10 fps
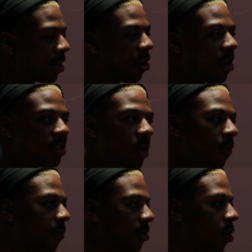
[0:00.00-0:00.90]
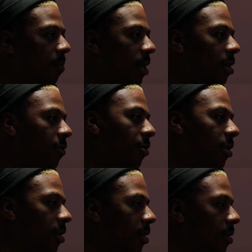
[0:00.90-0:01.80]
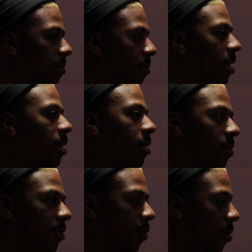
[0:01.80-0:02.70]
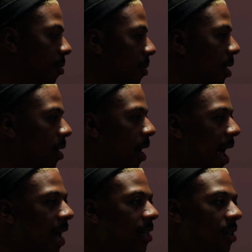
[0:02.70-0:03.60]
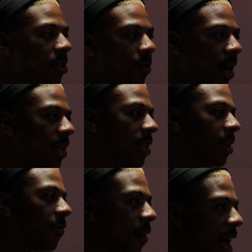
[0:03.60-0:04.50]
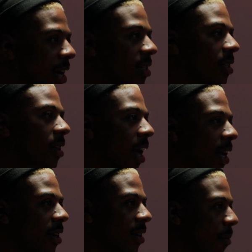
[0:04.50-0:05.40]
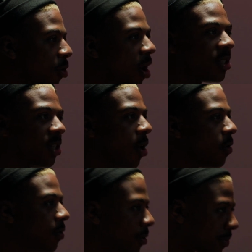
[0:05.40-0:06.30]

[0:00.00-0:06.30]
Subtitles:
I cross over for so many different mediums, from acting, directing, fashion. Like I'm crossing over.